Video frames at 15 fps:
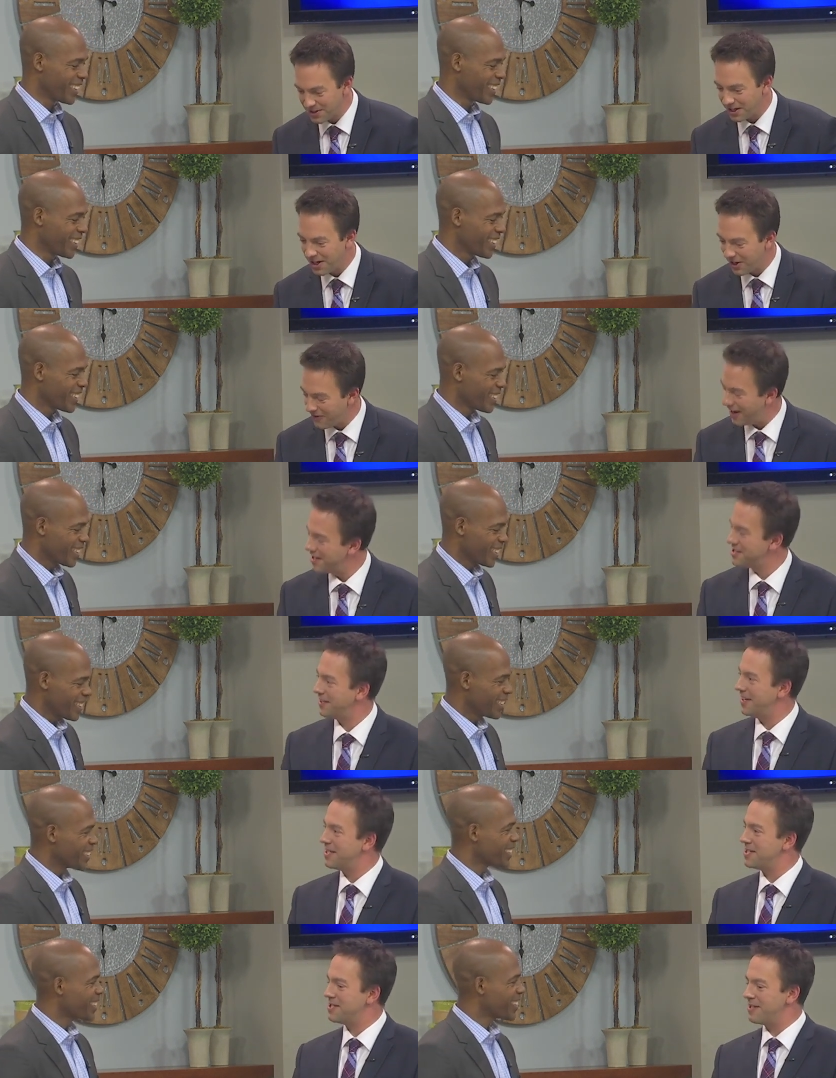Speaker 1: and
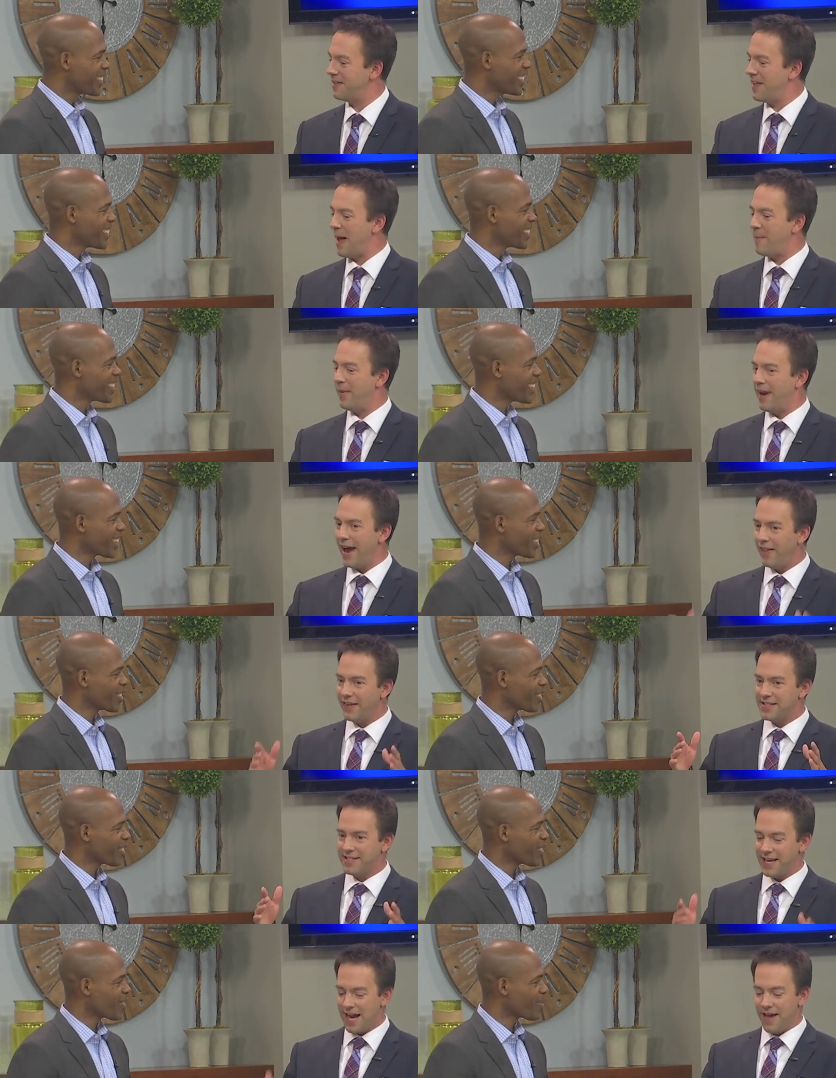congratulations on that. But Thank now you.
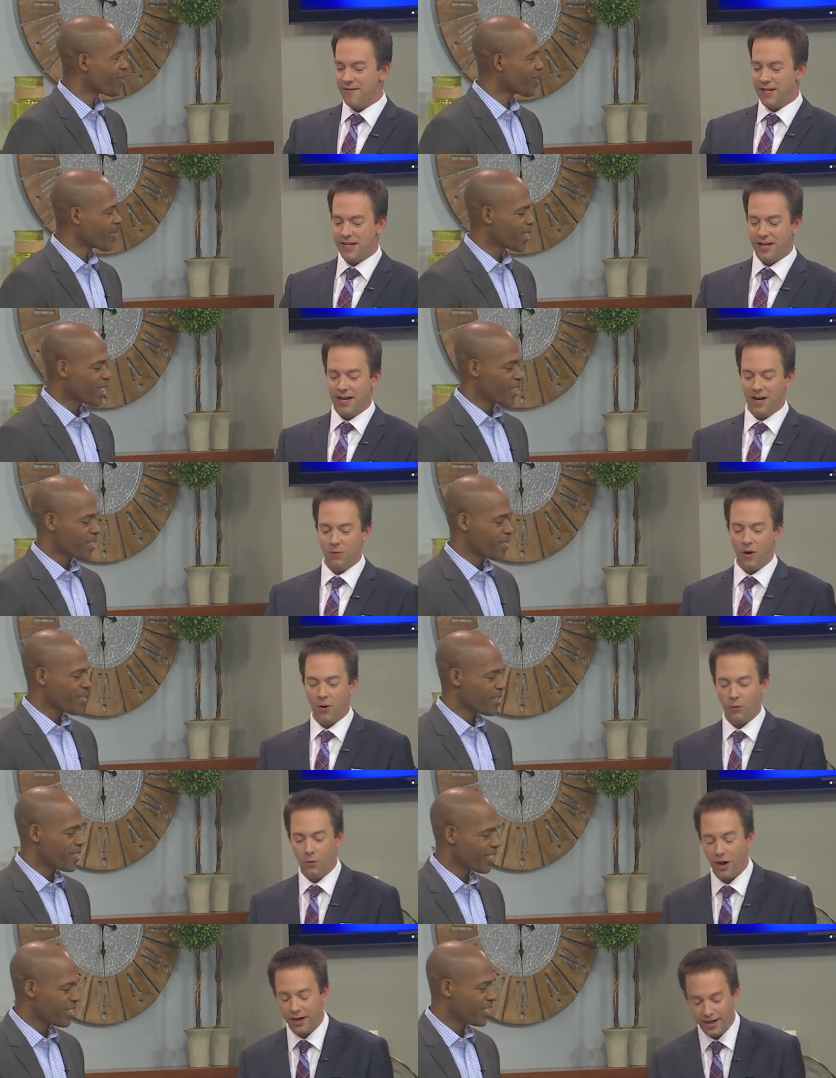let's dive into here.
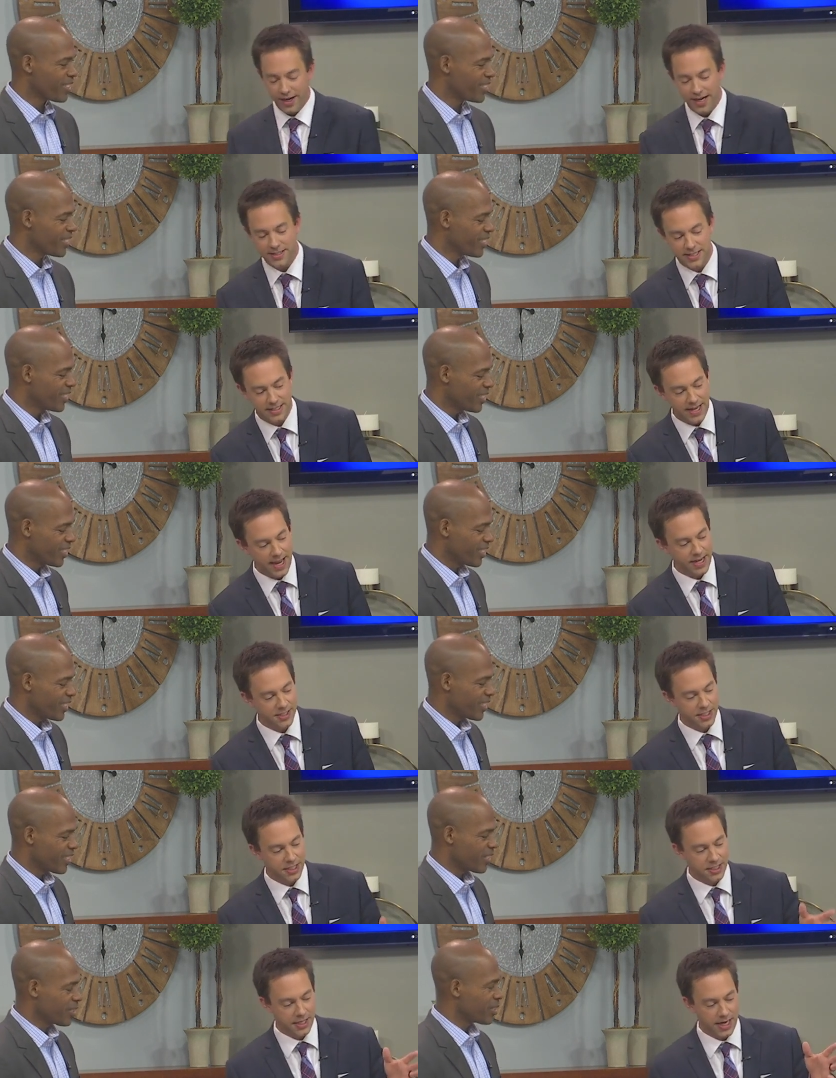Well, while you're here today,
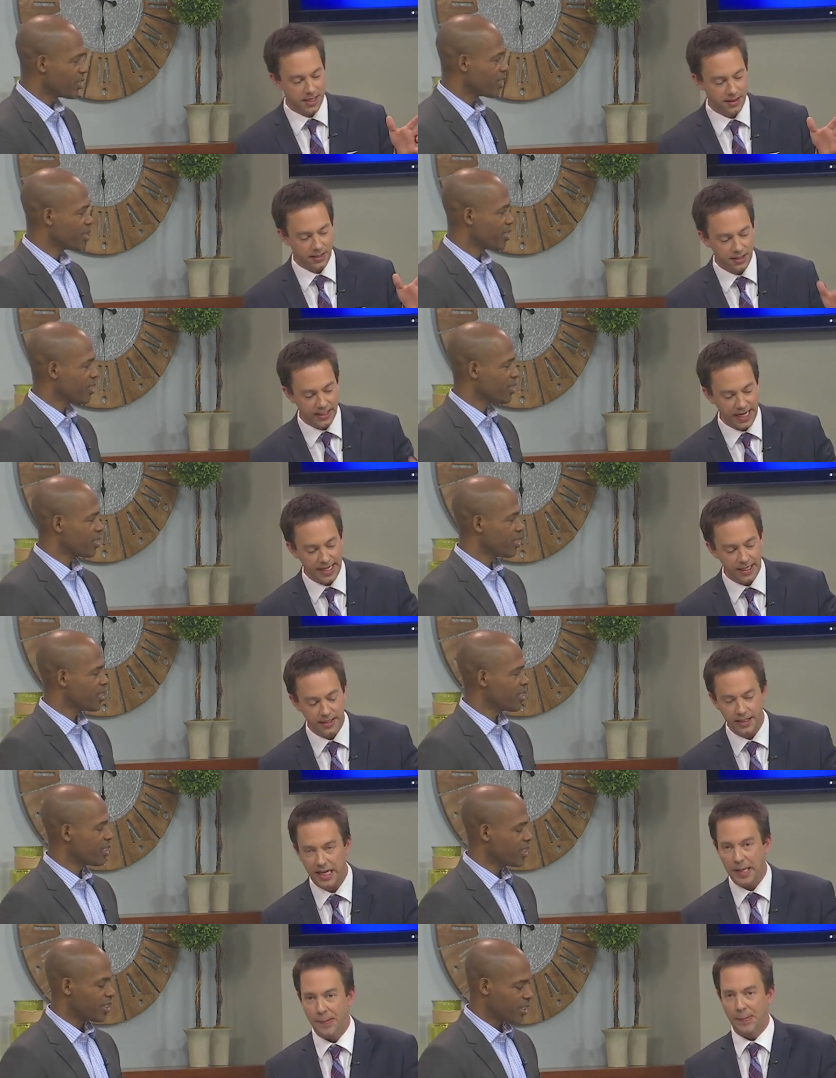is you got the Clean
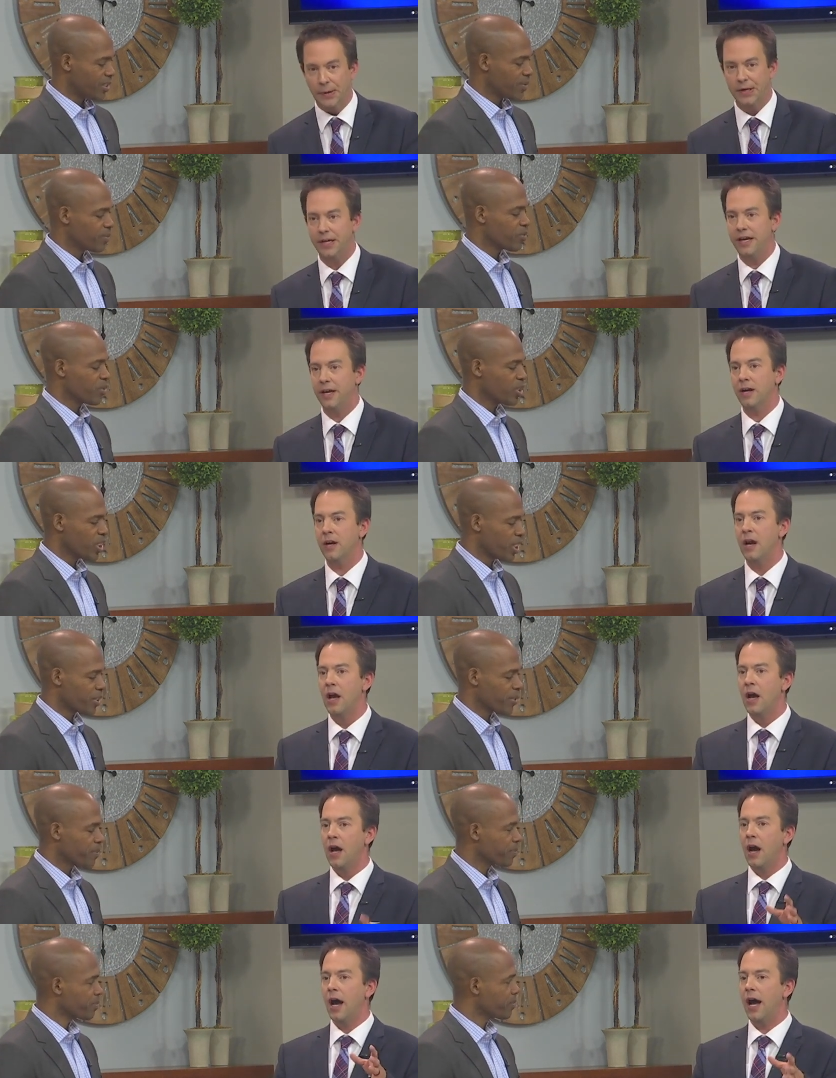and Lean book here.
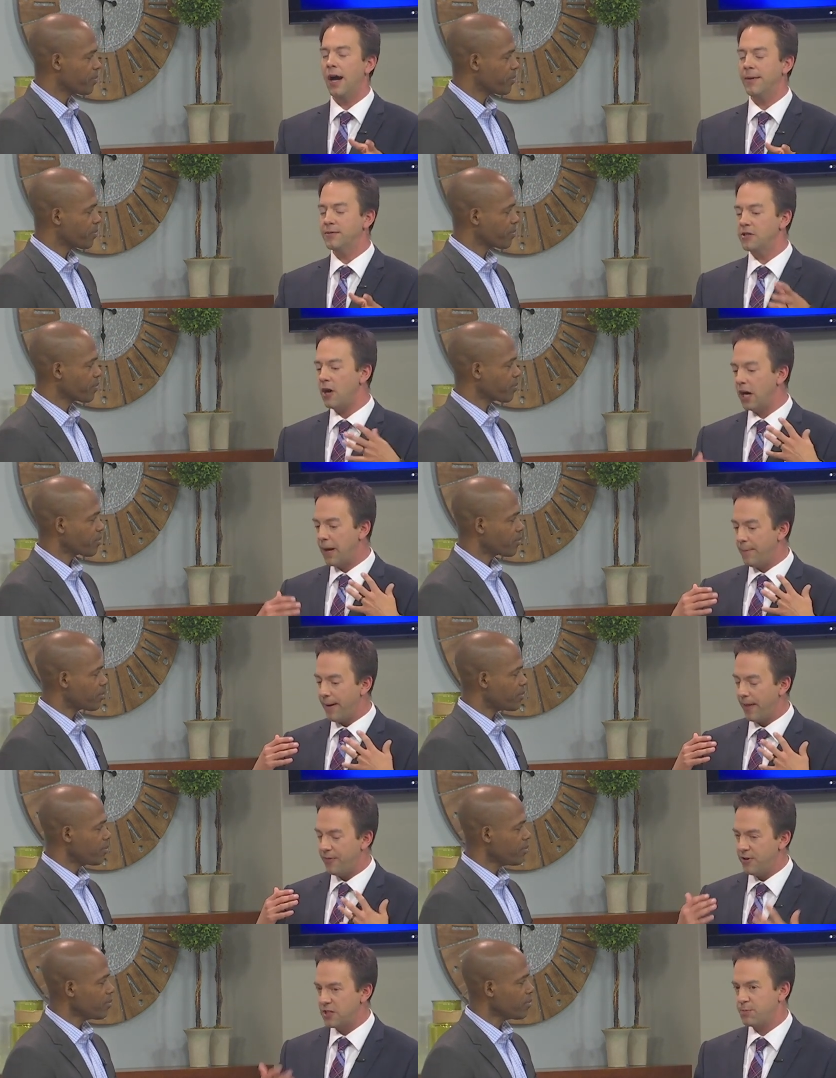Yes. Uh, talk
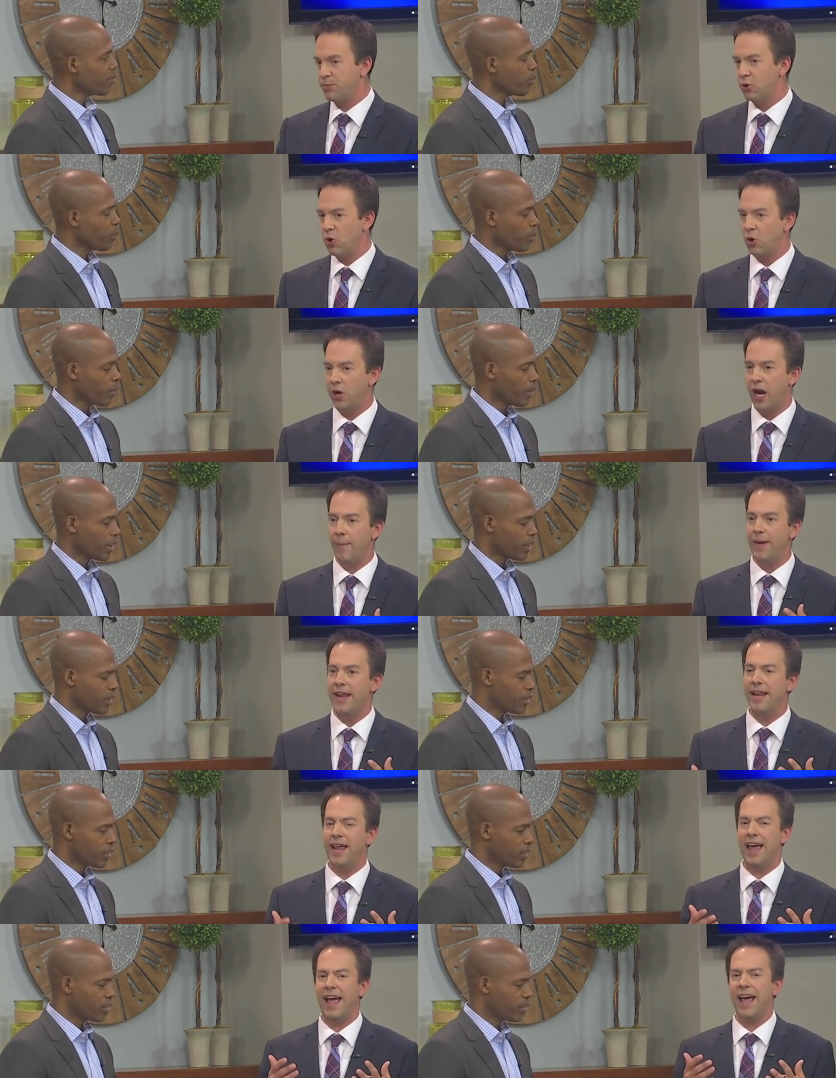about this program
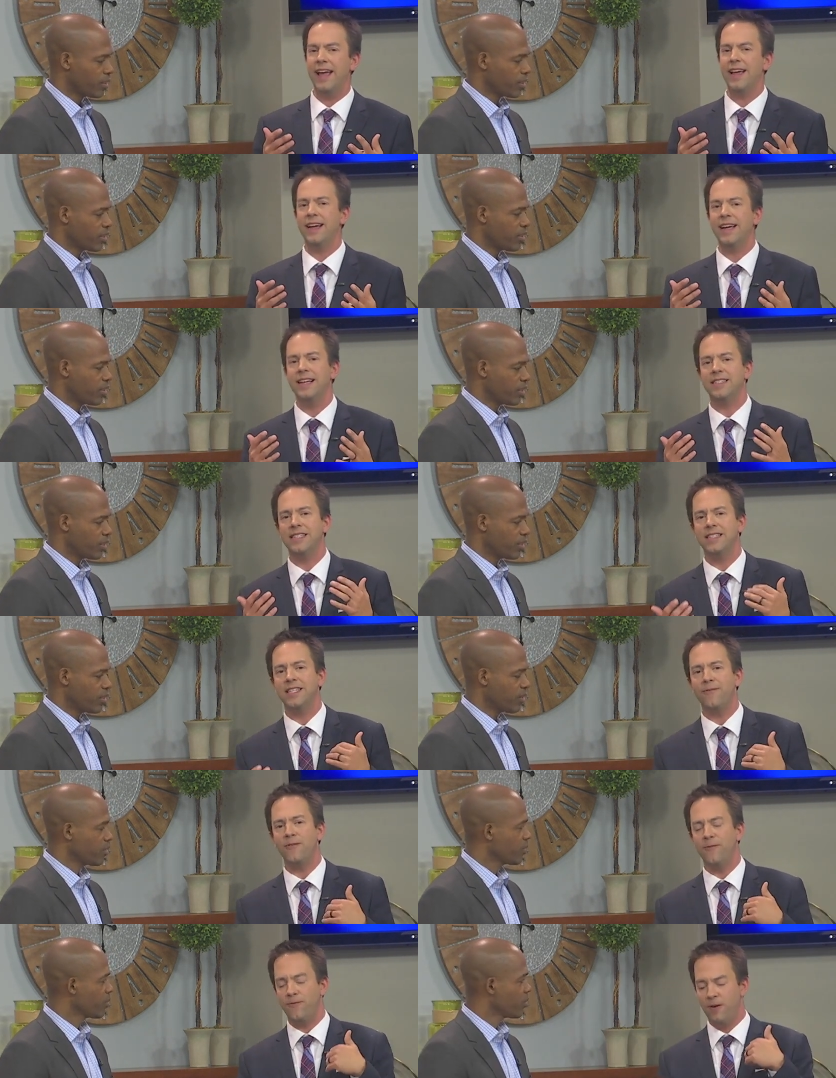and is it
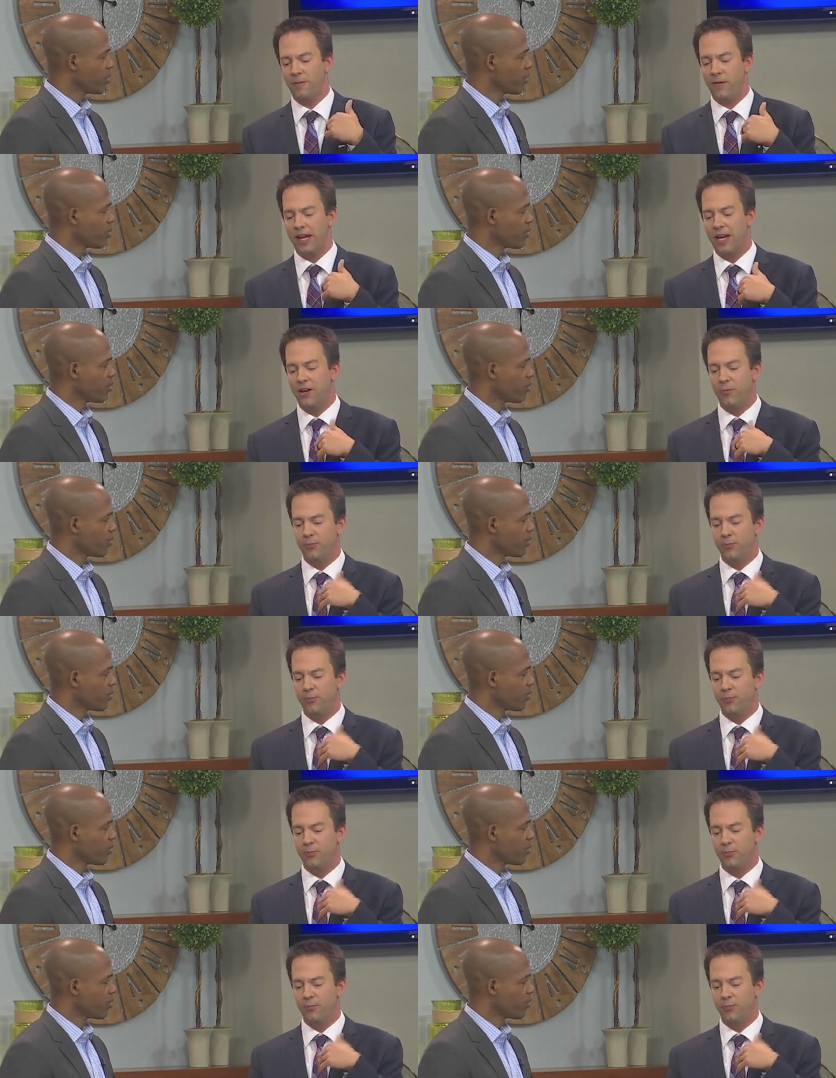different from like your